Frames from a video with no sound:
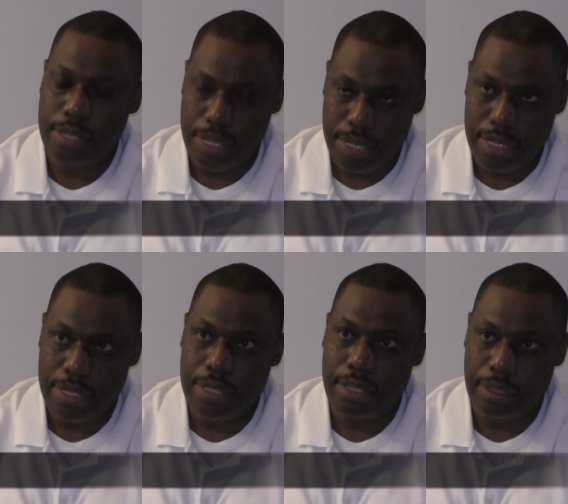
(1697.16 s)
Yeah.
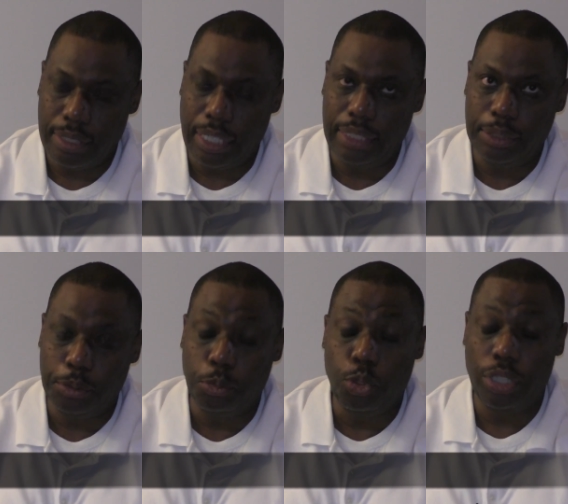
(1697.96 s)
It
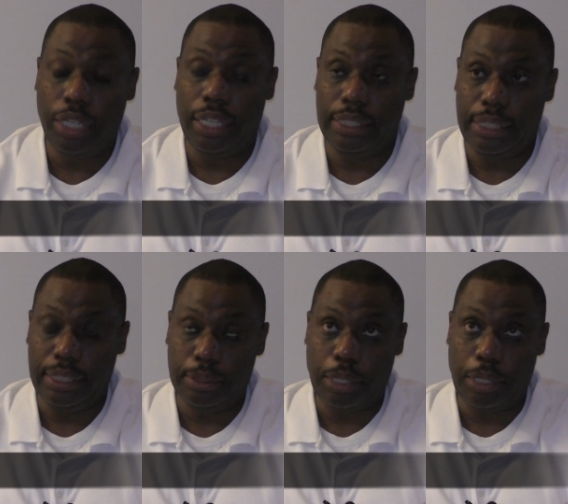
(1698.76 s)
was more than 90 days.